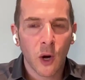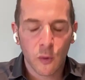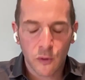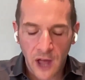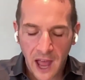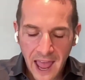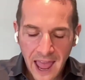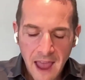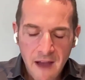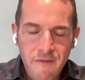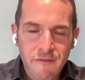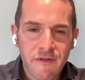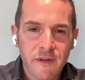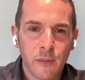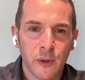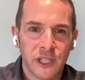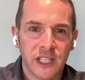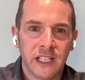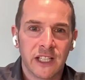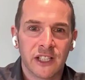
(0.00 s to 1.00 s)
that
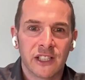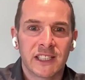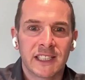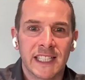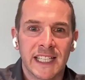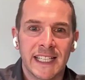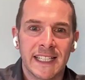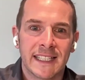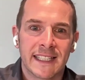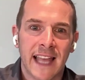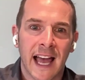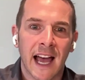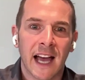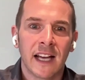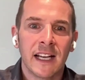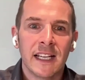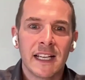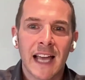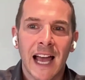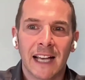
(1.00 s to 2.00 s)
everybody that sees that
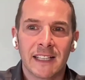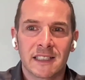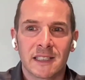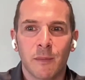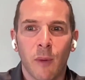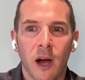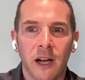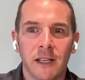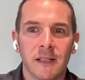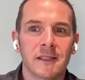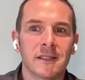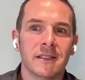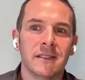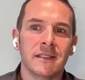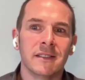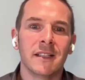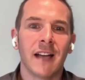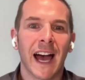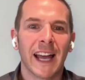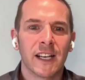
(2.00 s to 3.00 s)
has smiled
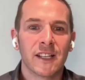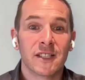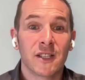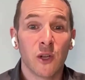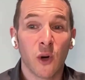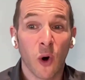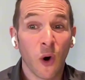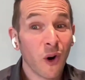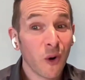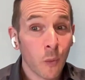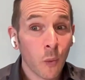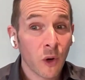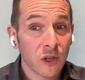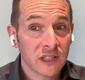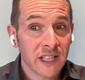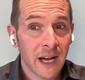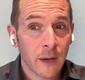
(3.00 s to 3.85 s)
and has thought, what's that